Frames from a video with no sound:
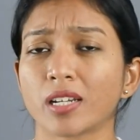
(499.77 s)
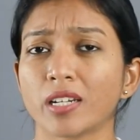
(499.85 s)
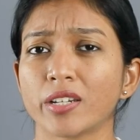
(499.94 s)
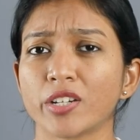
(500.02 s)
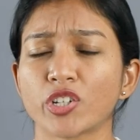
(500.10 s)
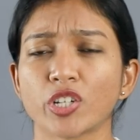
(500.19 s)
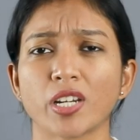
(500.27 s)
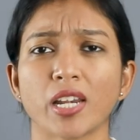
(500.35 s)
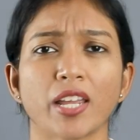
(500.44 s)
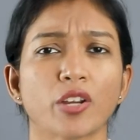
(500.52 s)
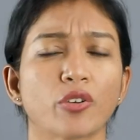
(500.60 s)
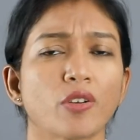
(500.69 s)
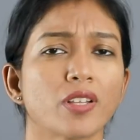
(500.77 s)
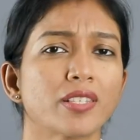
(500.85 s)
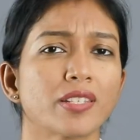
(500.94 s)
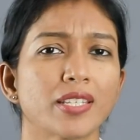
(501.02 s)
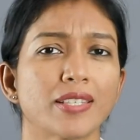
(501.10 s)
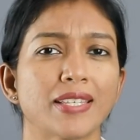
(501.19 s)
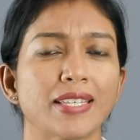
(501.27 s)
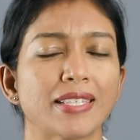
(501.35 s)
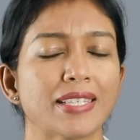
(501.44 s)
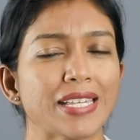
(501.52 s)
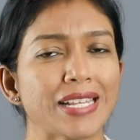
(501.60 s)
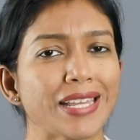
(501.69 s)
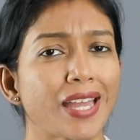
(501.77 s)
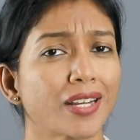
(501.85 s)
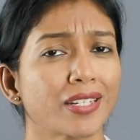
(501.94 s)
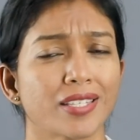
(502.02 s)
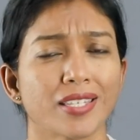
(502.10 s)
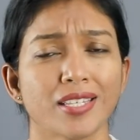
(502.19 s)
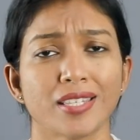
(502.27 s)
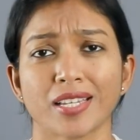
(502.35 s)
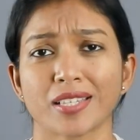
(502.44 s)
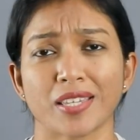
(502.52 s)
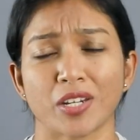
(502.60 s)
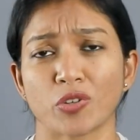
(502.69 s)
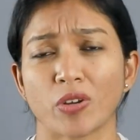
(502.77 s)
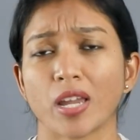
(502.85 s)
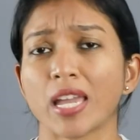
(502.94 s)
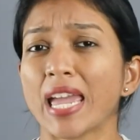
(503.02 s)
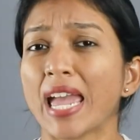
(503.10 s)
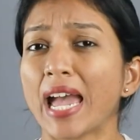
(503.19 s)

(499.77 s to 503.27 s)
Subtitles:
condition like Crohn's disease, celiac disease, etc.